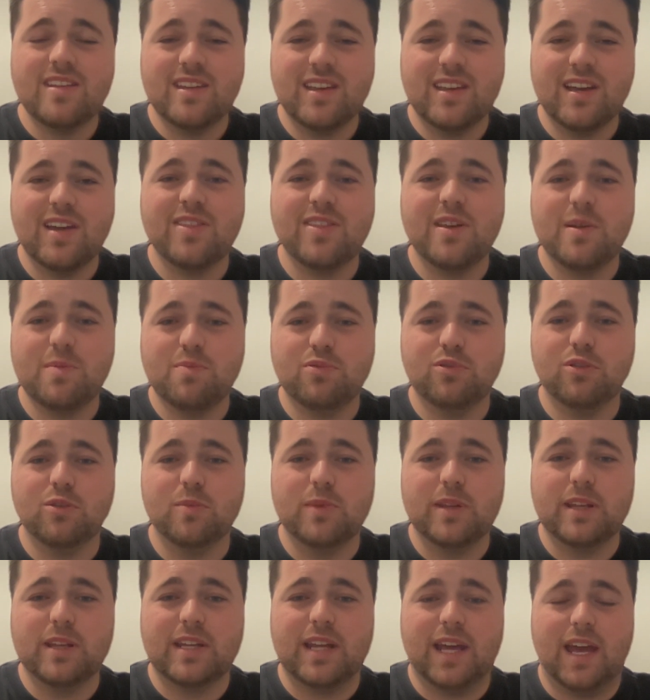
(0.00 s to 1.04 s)
yeah, they're
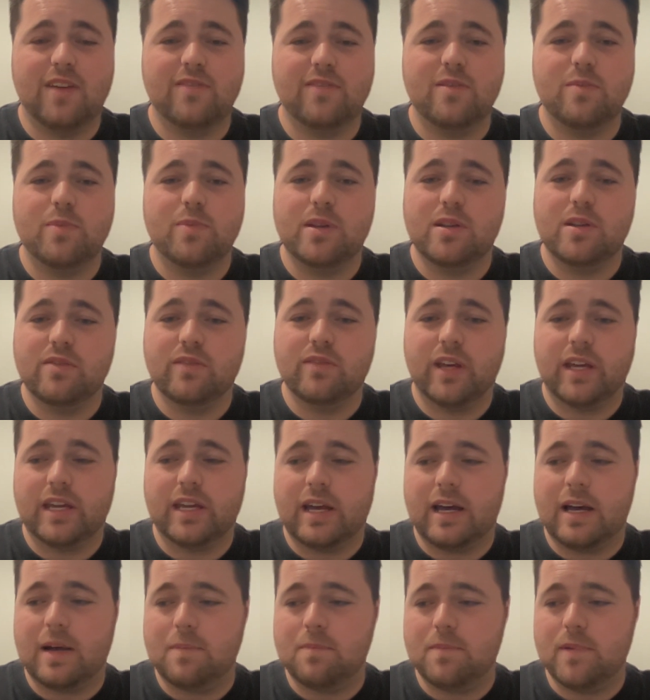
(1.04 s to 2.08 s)
probably going to have a bit of
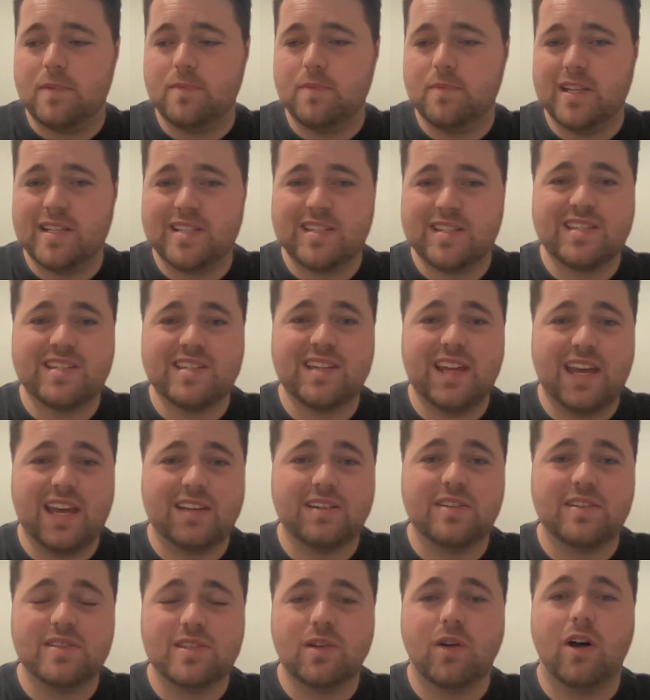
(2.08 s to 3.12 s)
a
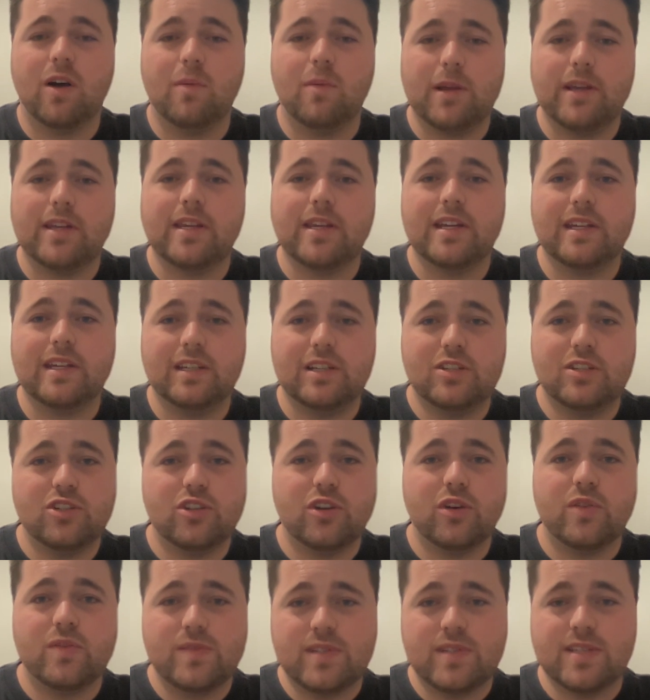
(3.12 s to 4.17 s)
stagnant time under Eddie
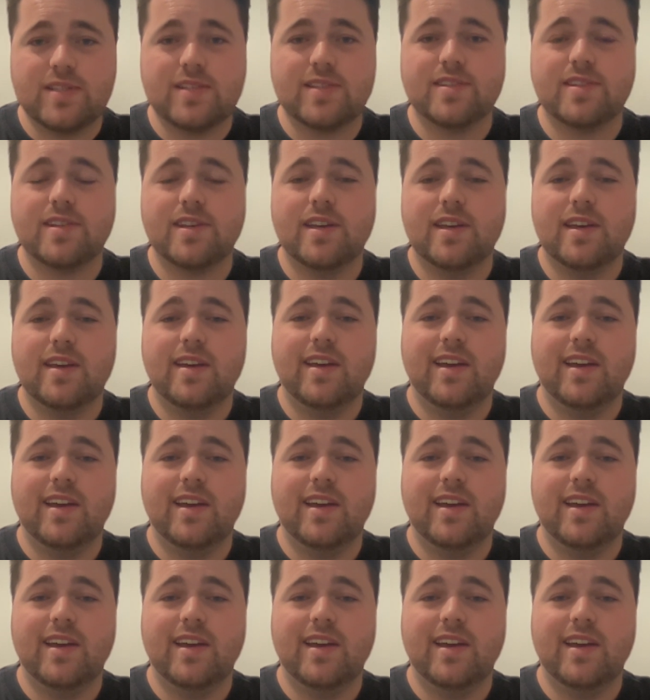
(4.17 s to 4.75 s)
Jones, as